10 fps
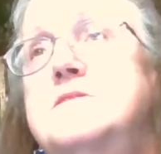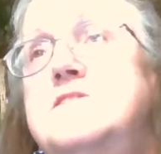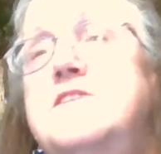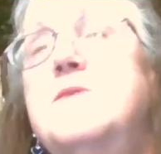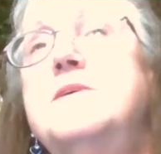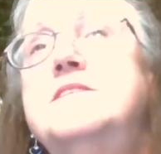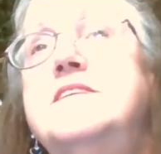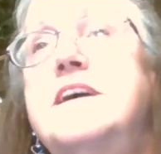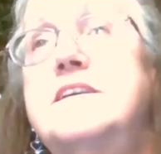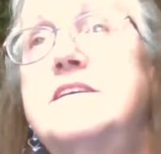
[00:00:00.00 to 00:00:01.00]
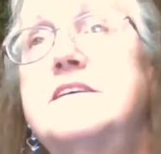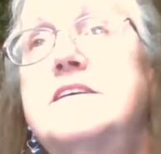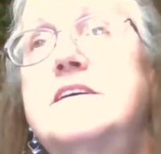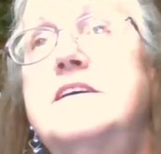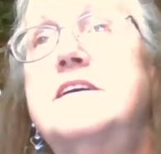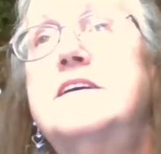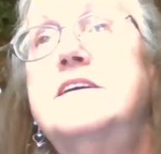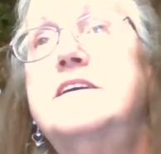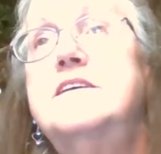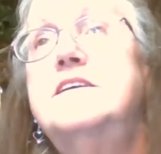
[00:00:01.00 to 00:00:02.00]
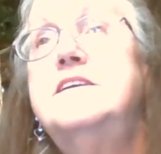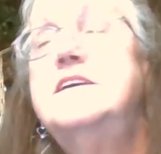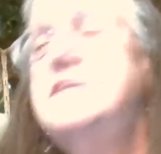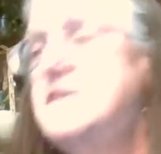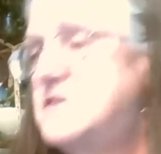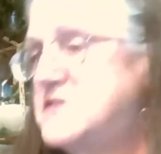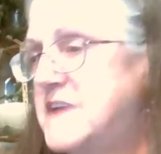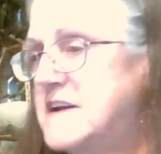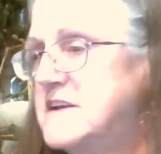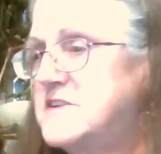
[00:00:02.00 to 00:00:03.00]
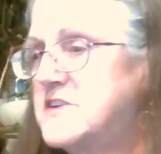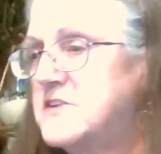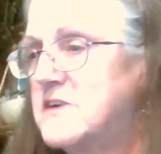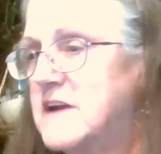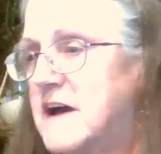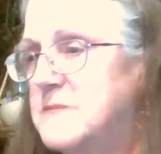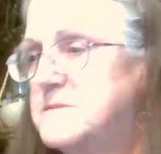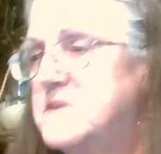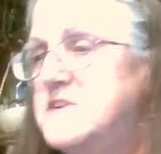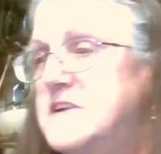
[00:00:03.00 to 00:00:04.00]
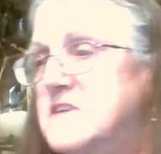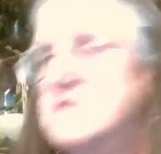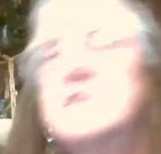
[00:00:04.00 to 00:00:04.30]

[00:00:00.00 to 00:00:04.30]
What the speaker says: She always did. Didn't understand each other a lot, but she does